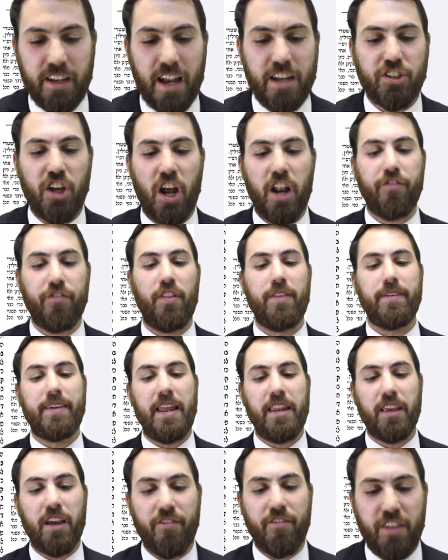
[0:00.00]
Hashanah for the
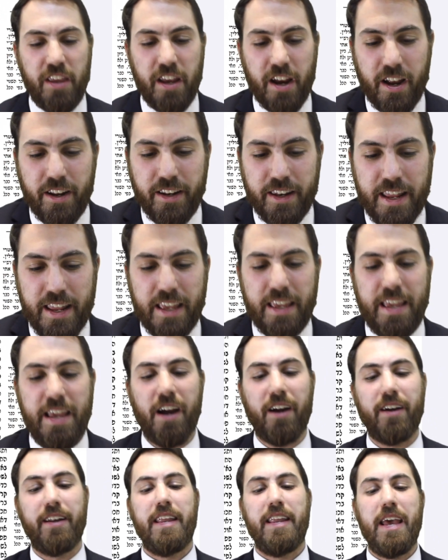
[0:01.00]
beginning of the year.
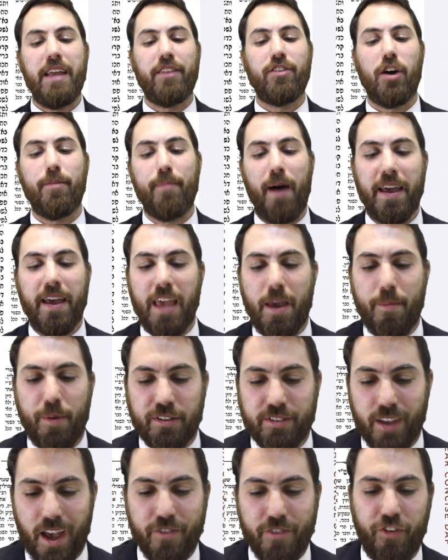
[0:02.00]
Year Nidon Ma'ib
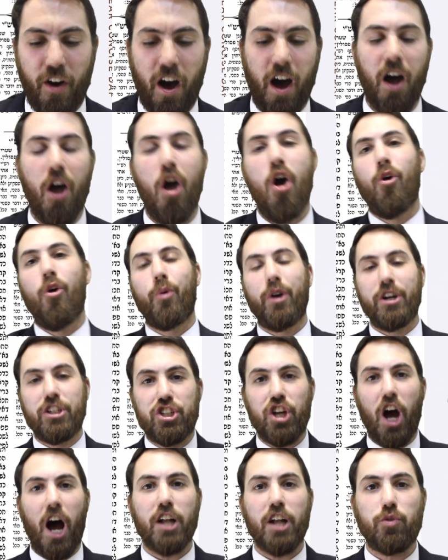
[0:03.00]
Seifa. We're
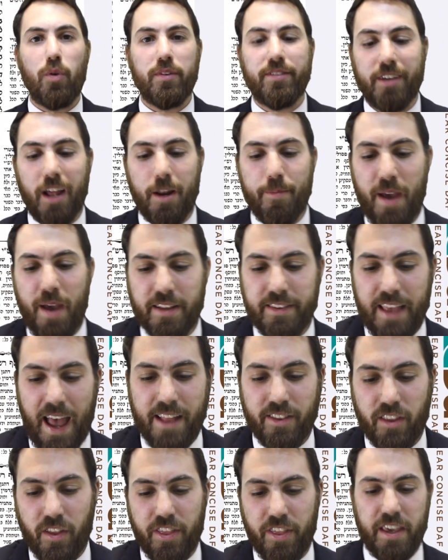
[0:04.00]
judged what's going to be at the
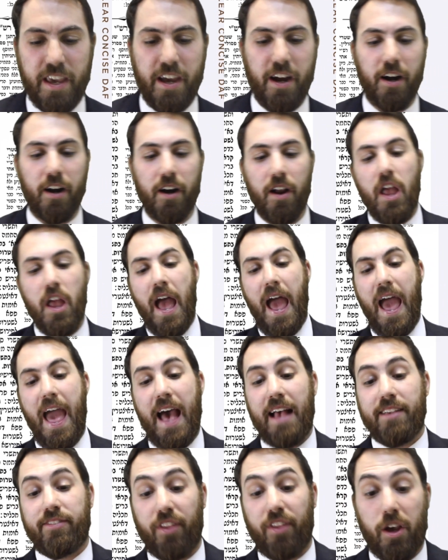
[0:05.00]
end of the year.
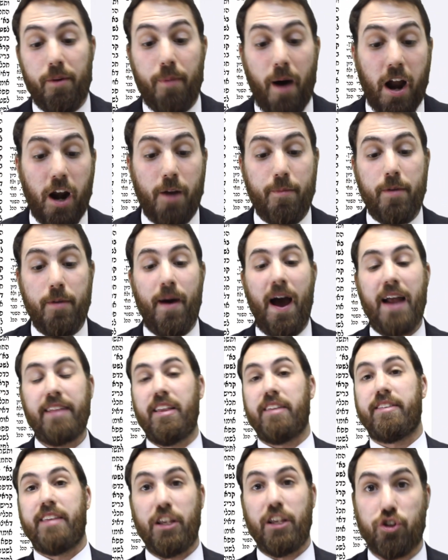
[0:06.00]
Ask the Gemara Mimai
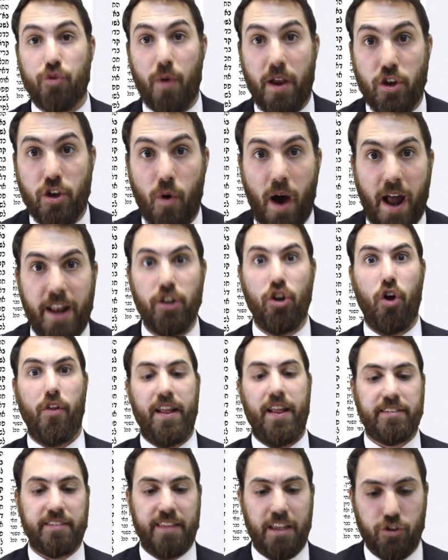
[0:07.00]
Tishrei. Who? How do you know
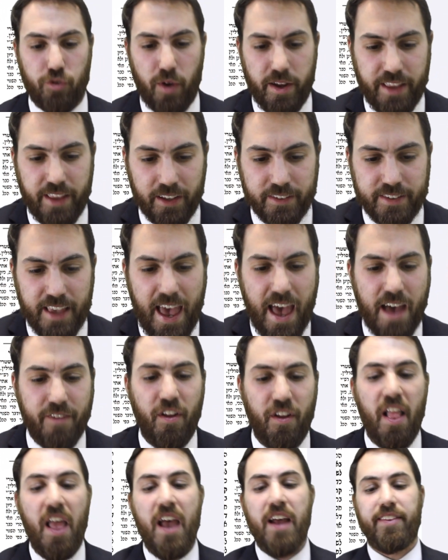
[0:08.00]
that's Tishrei
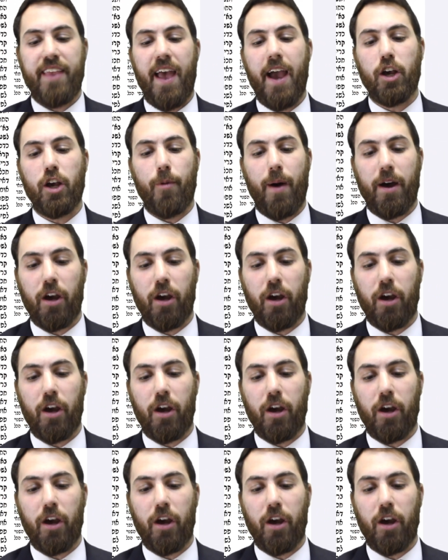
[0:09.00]
Dechsev? Take